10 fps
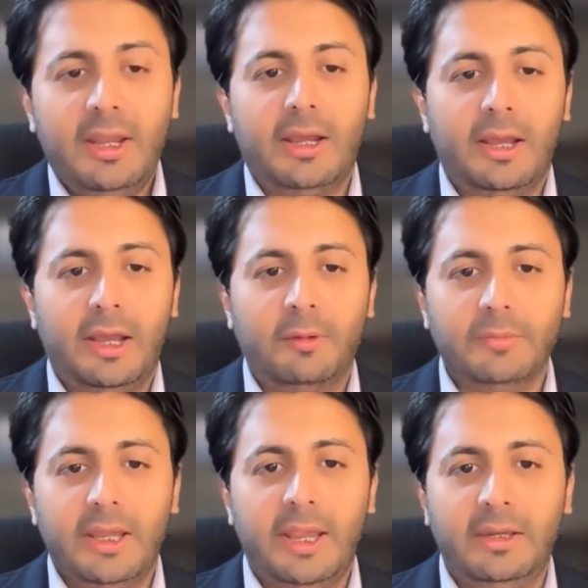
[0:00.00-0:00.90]

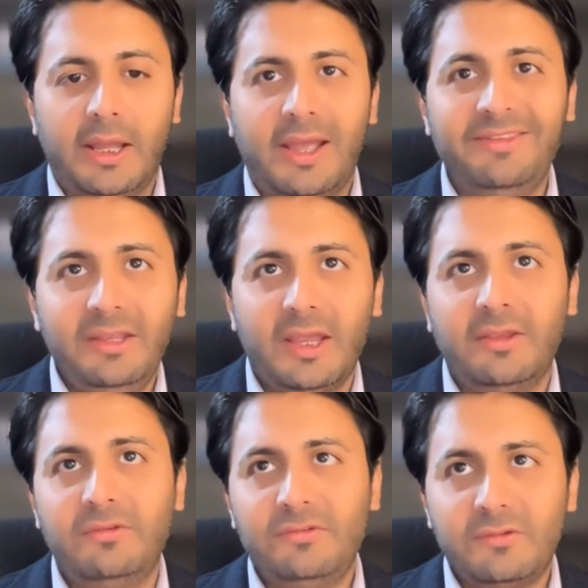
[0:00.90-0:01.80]
And I think
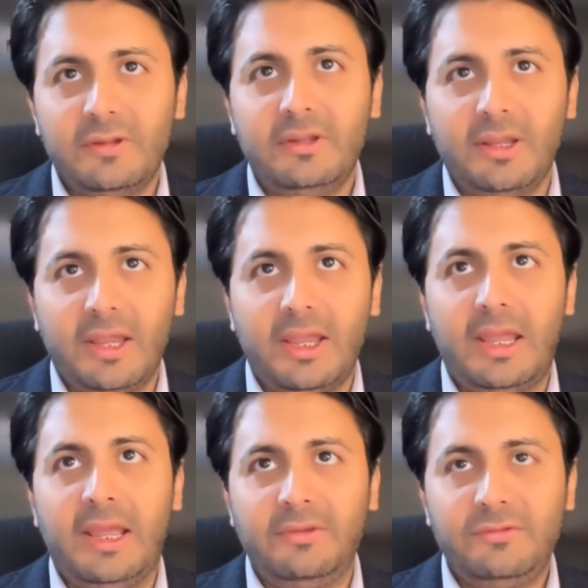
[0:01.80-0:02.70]
as
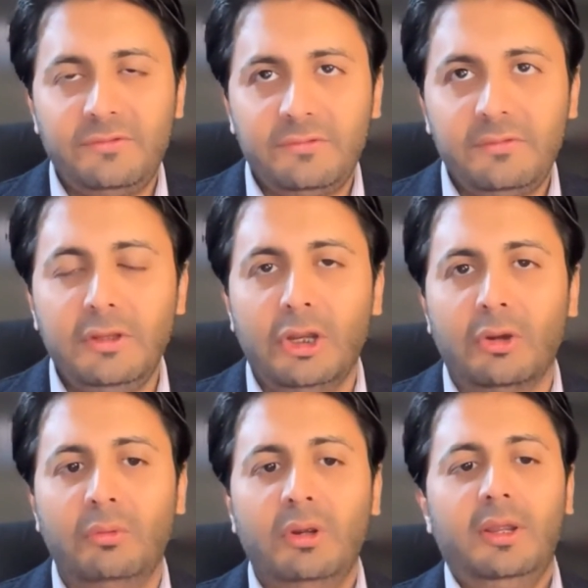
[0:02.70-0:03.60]
the